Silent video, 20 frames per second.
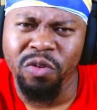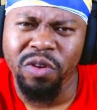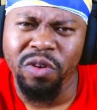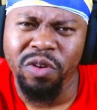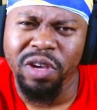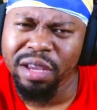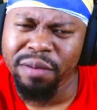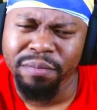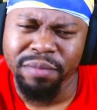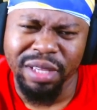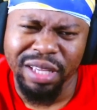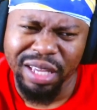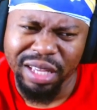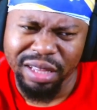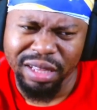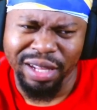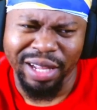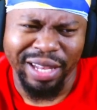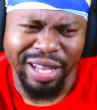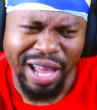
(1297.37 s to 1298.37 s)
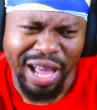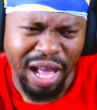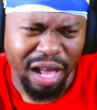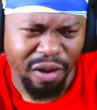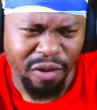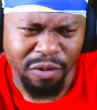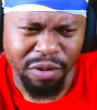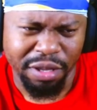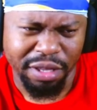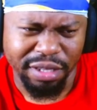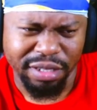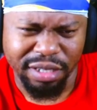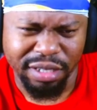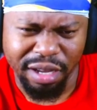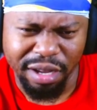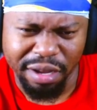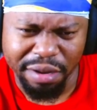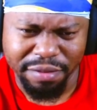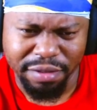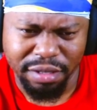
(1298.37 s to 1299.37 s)
him getting the lock on his
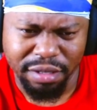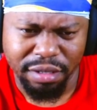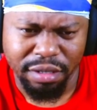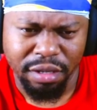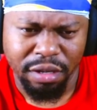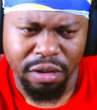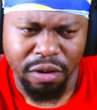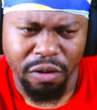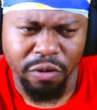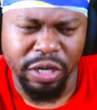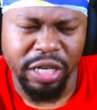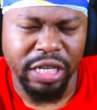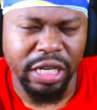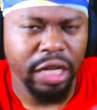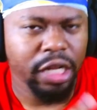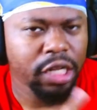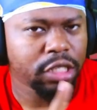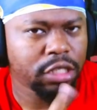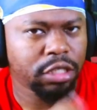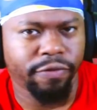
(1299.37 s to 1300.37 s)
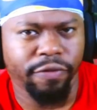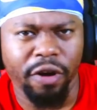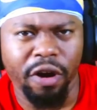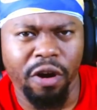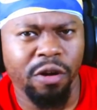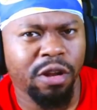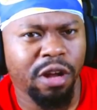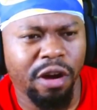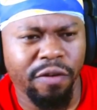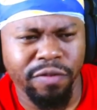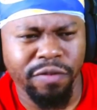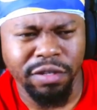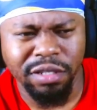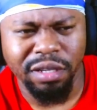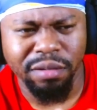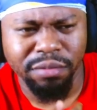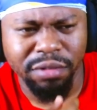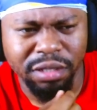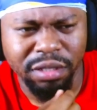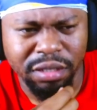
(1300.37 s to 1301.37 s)
cuffs, or did they just fall off or
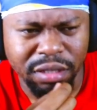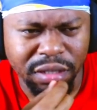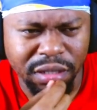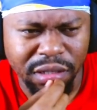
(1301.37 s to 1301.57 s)
something?